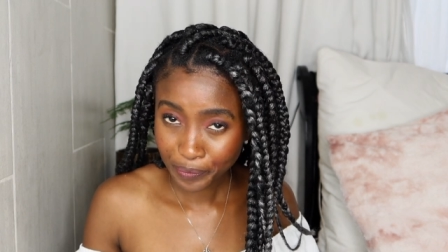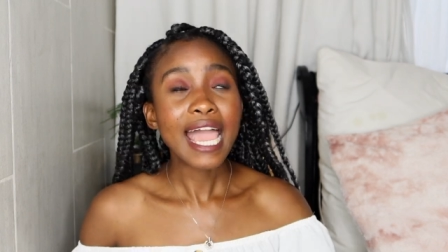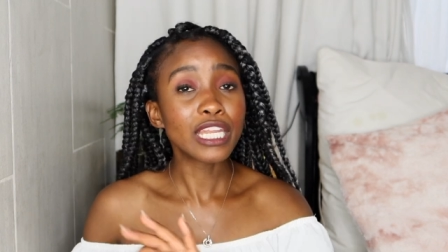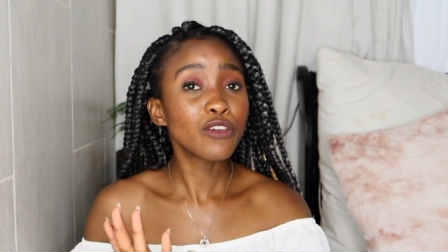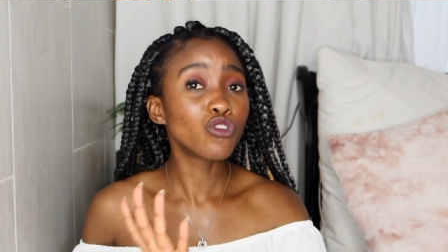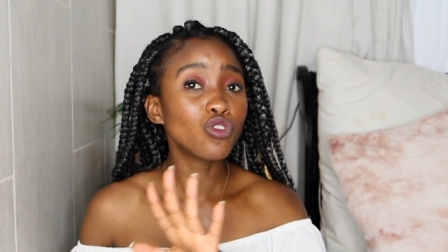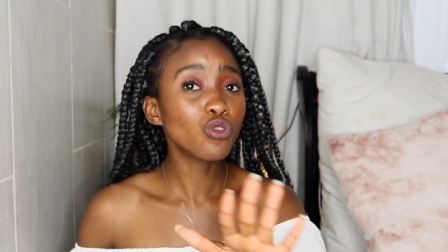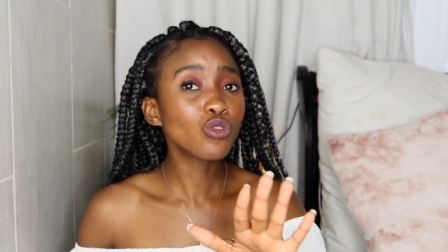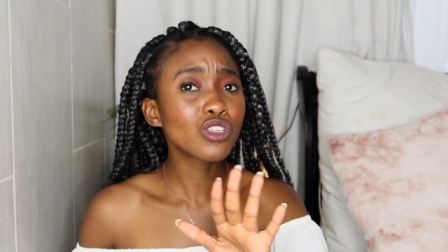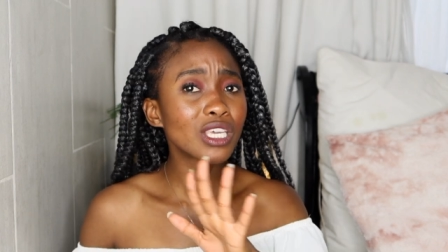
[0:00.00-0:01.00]
And if
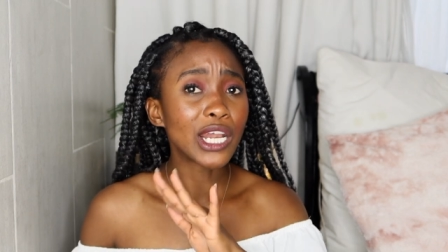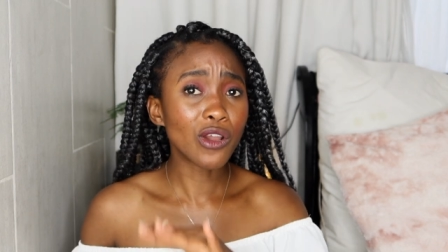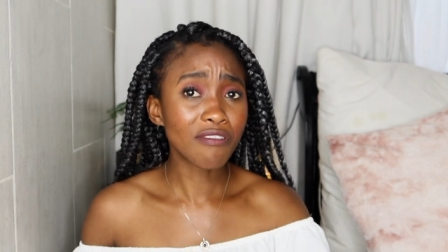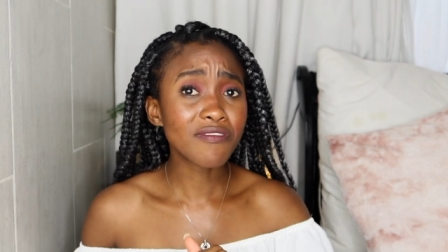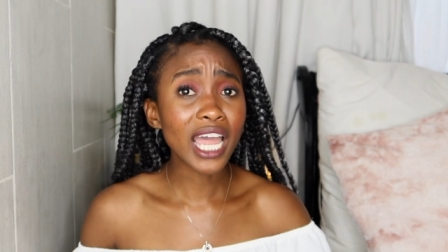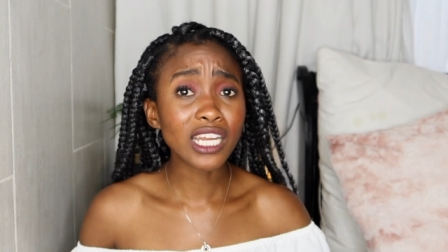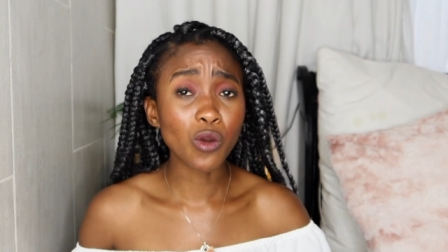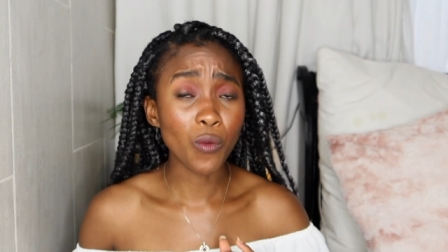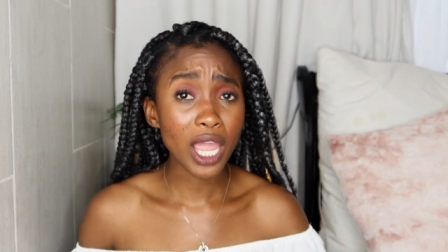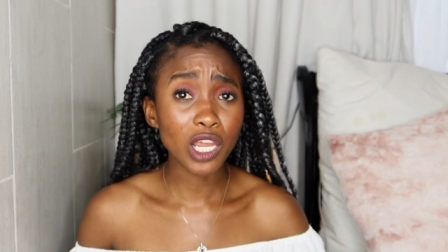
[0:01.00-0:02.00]
you cannot find a
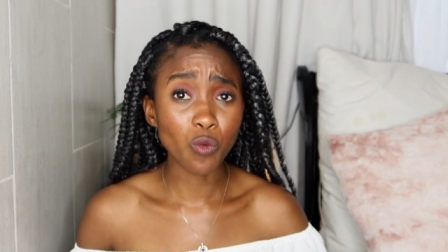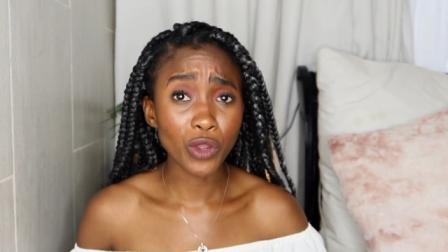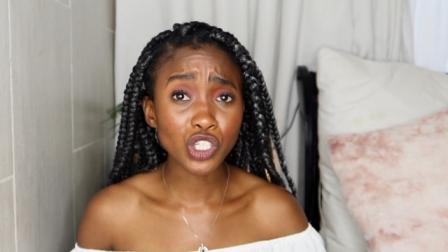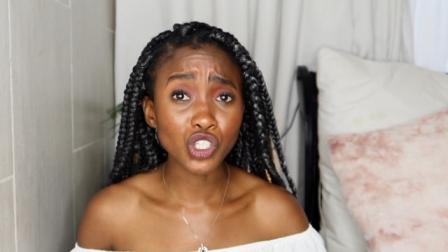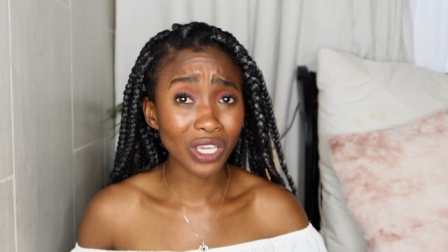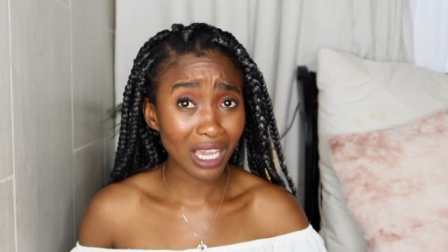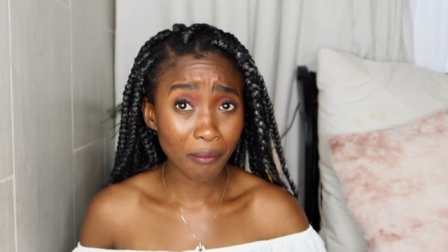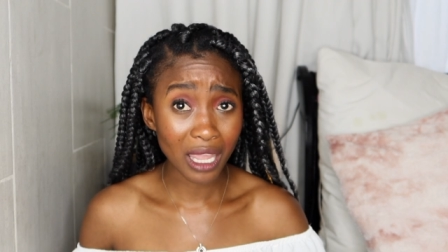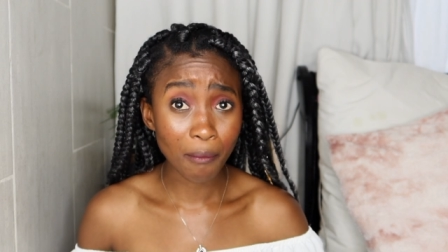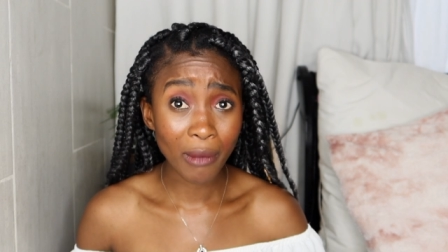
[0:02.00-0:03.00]
way in which you can
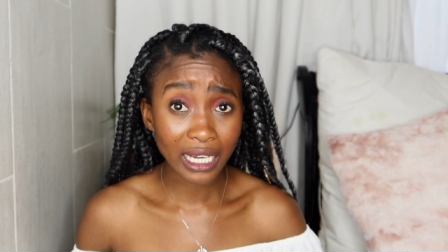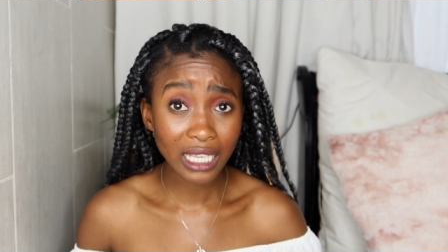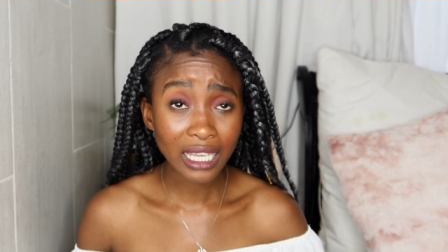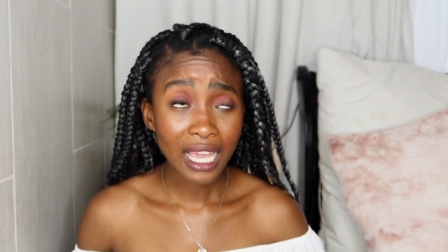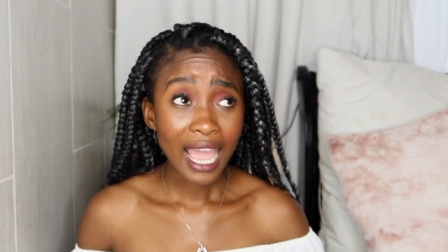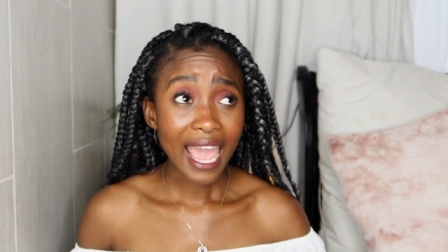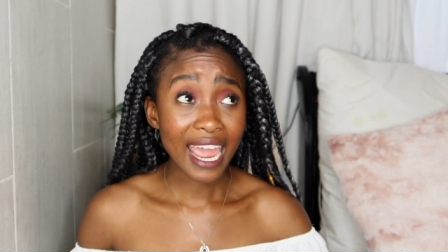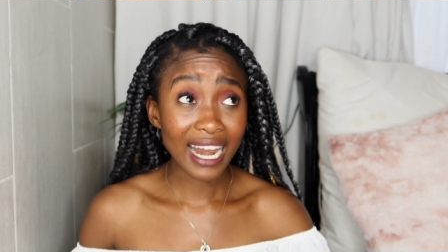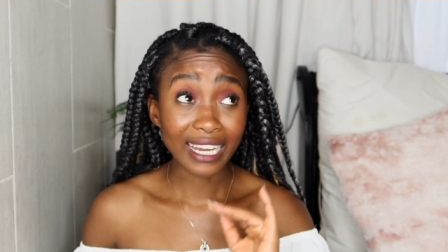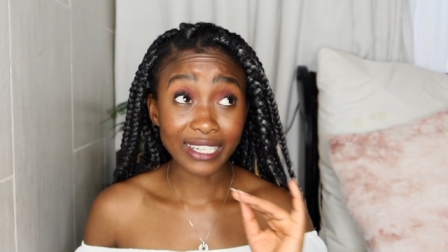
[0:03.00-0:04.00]
make money
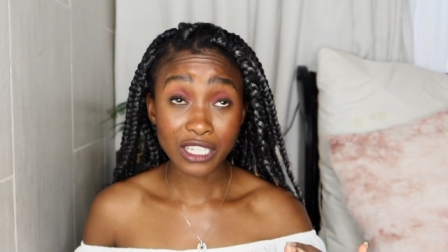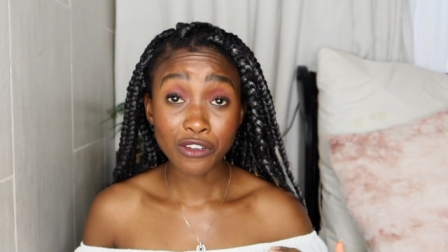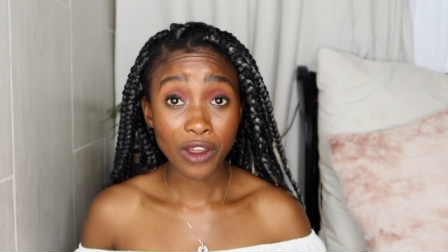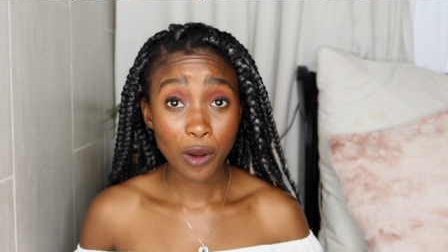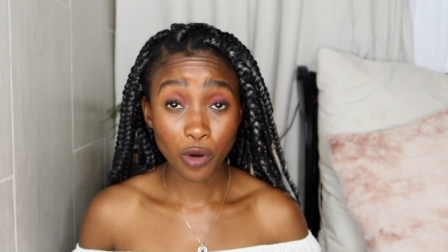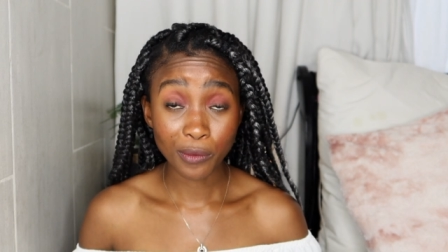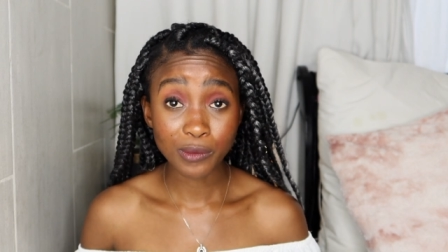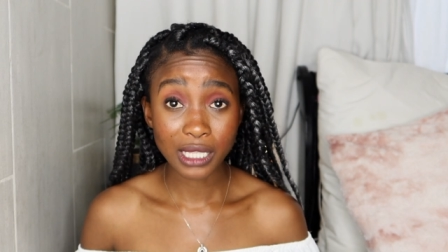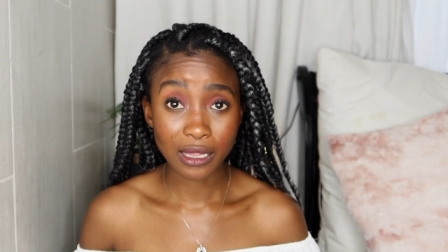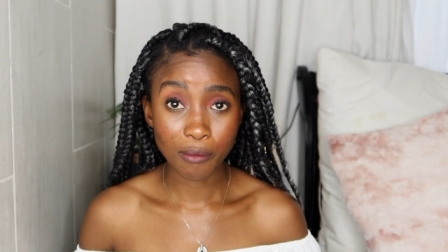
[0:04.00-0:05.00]
and identify
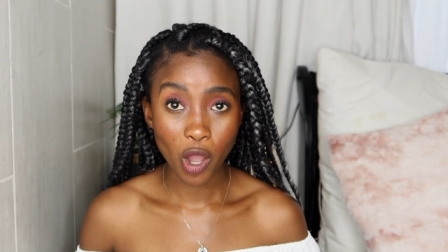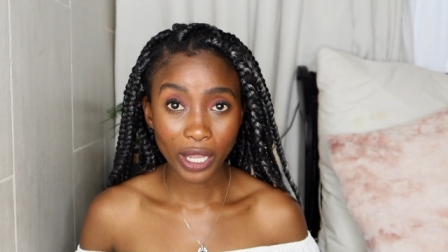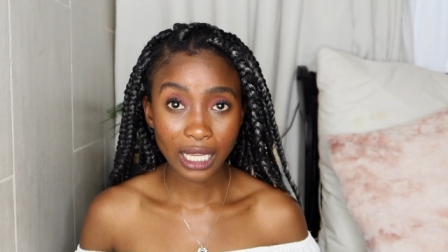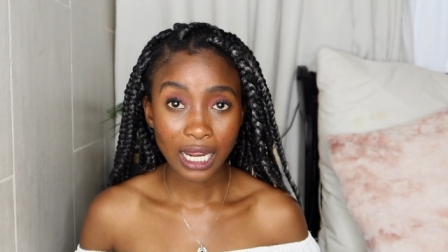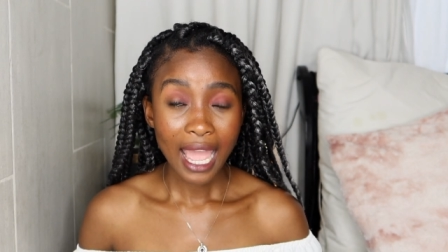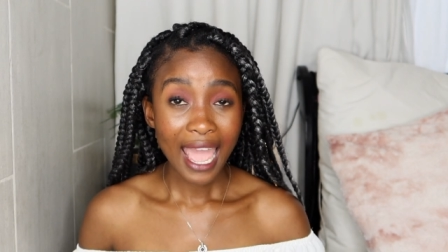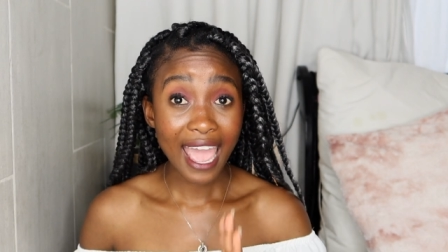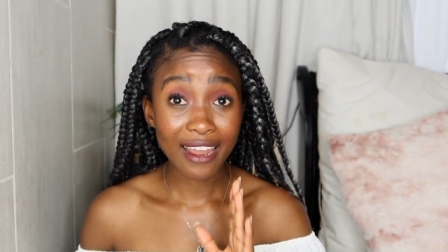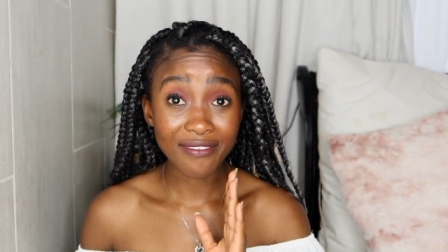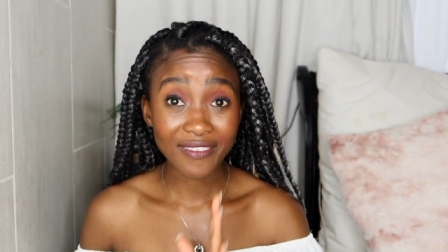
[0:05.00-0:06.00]
problems in the market
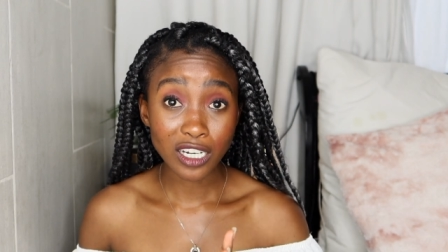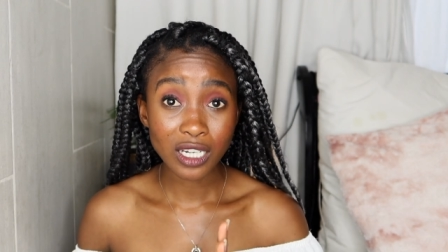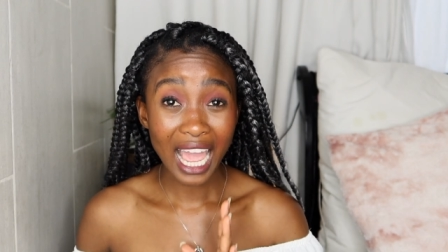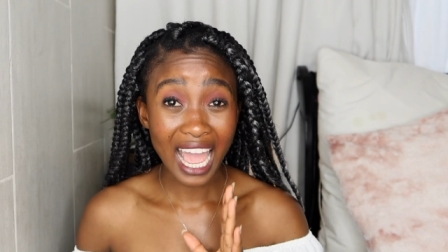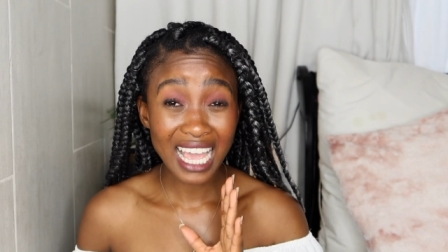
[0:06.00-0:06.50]
and find